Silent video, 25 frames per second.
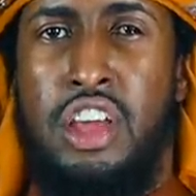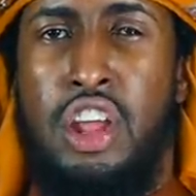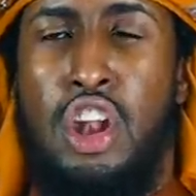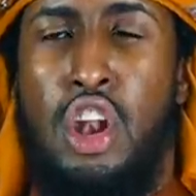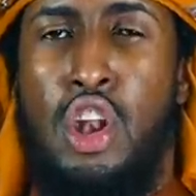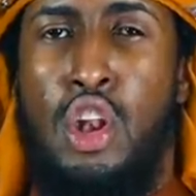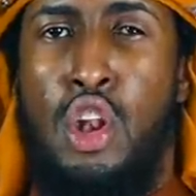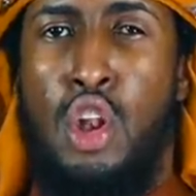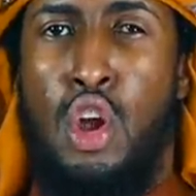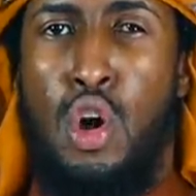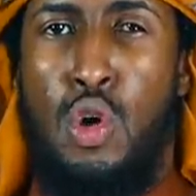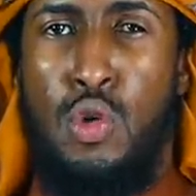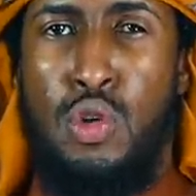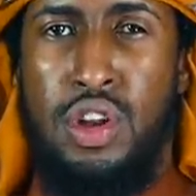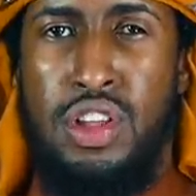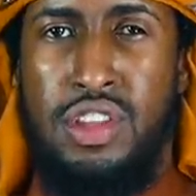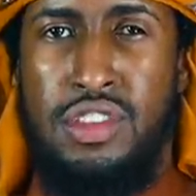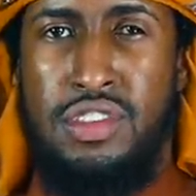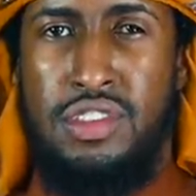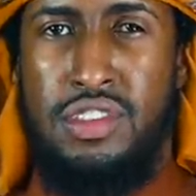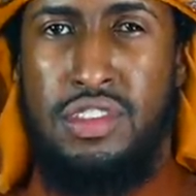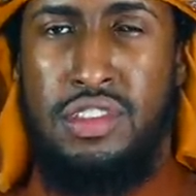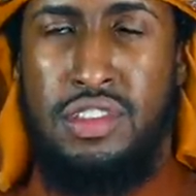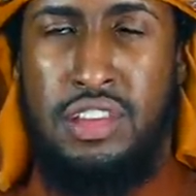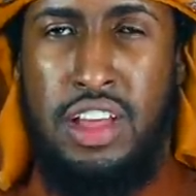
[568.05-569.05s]

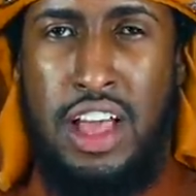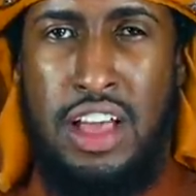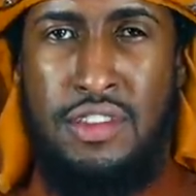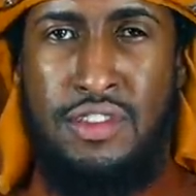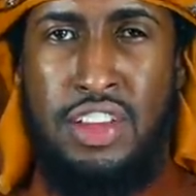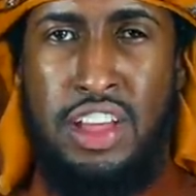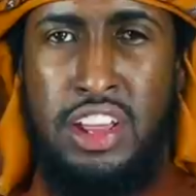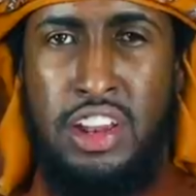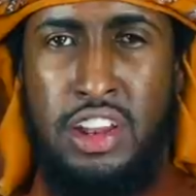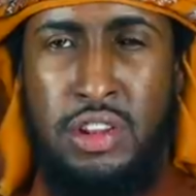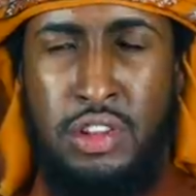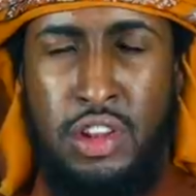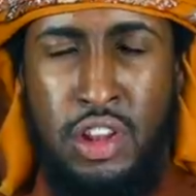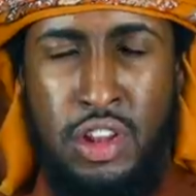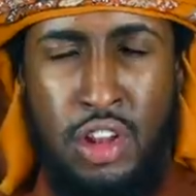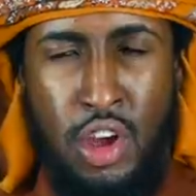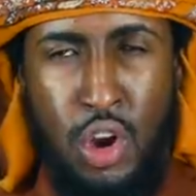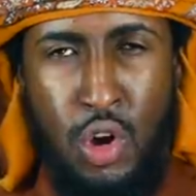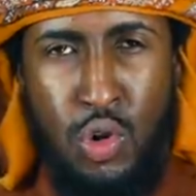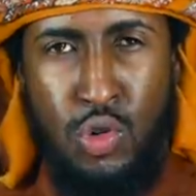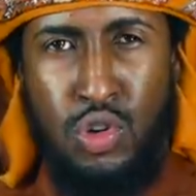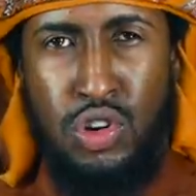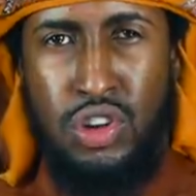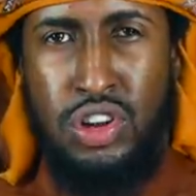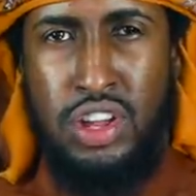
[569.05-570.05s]
lowness, having
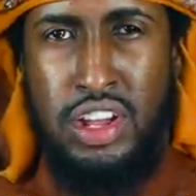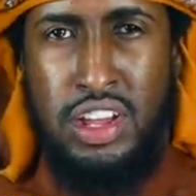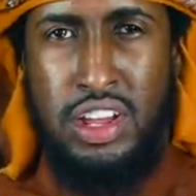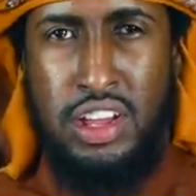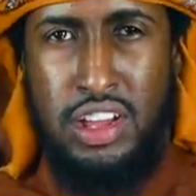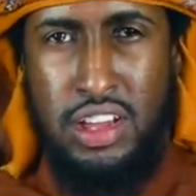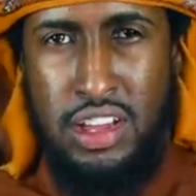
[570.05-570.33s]
low